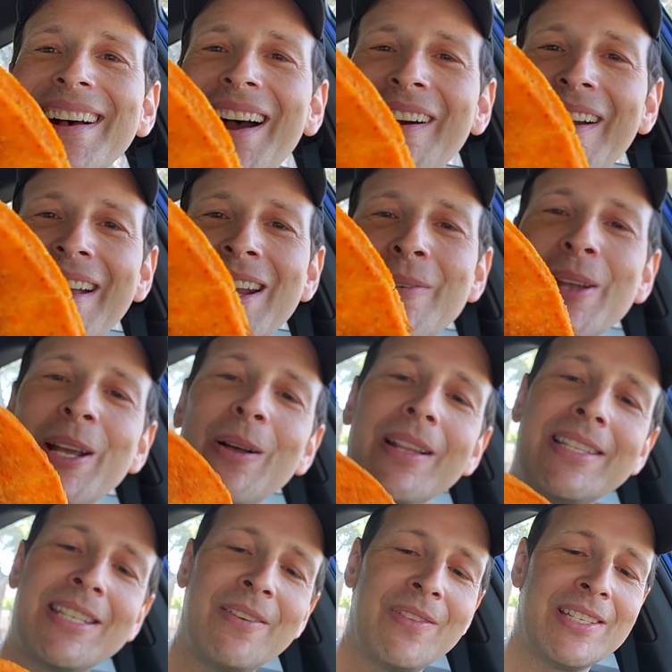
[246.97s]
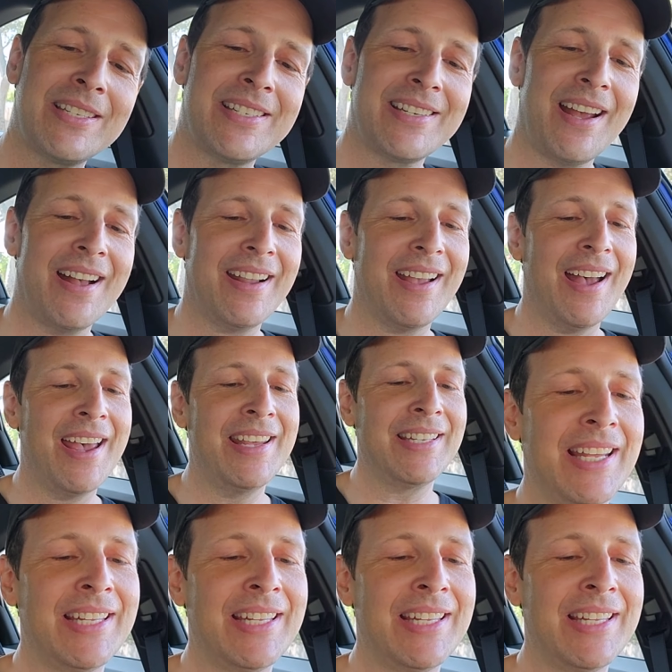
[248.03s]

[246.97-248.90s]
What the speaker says: All right, here we go. Let's give this a shot, guys.